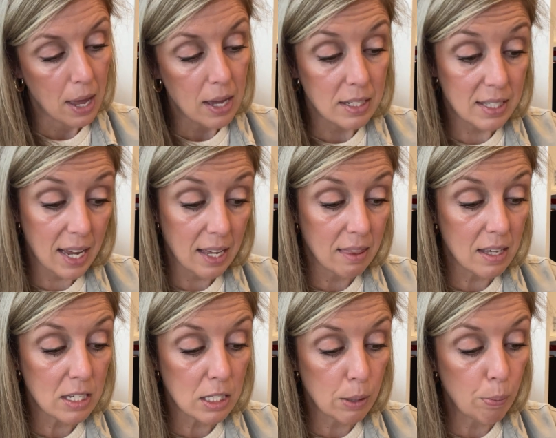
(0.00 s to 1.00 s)
Saying
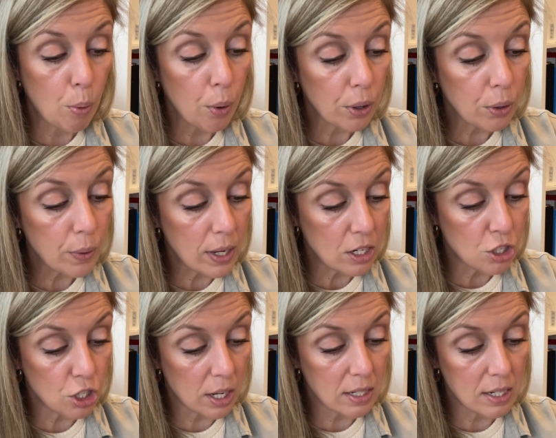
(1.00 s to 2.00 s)
this, the poor queen
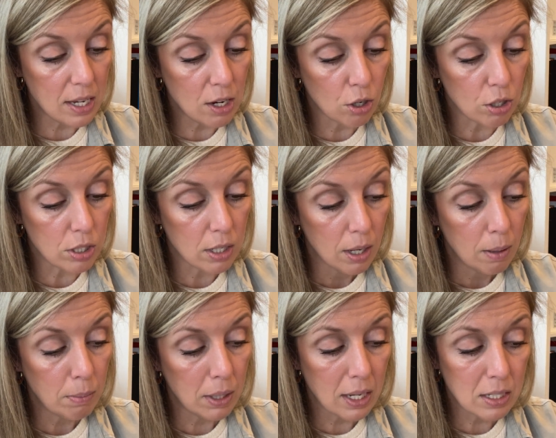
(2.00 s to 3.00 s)
shed tears,
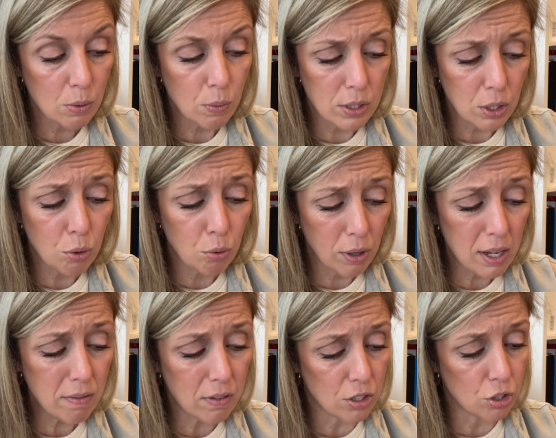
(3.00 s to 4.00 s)
because it was a
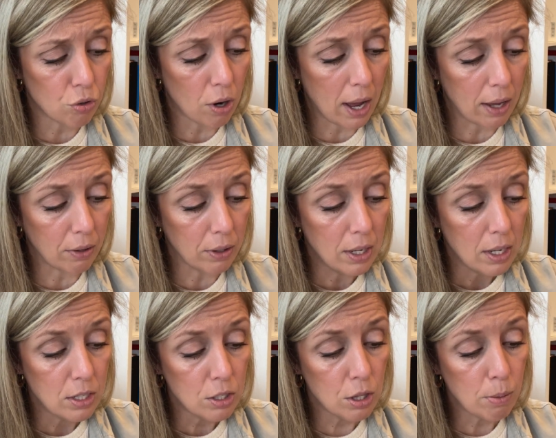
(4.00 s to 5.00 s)
grievous trial
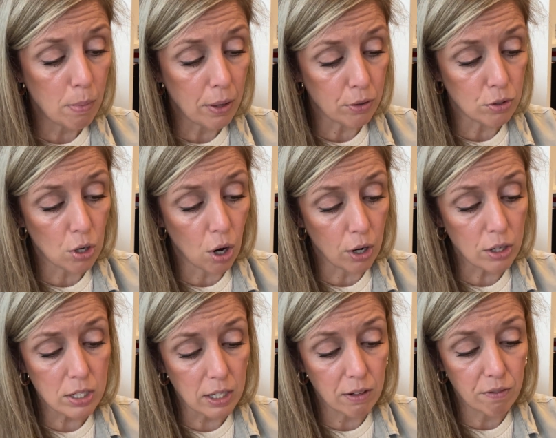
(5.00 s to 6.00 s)
to the mother's
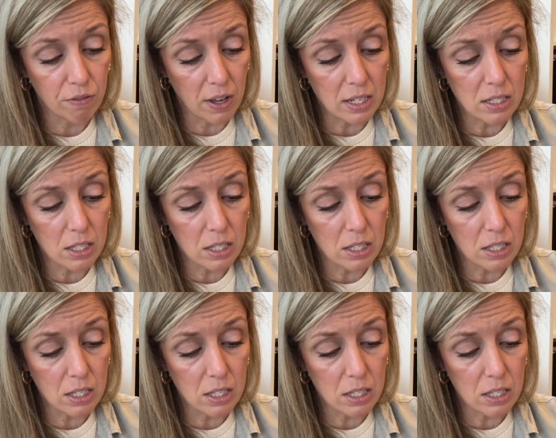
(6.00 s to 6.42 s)
heart to confess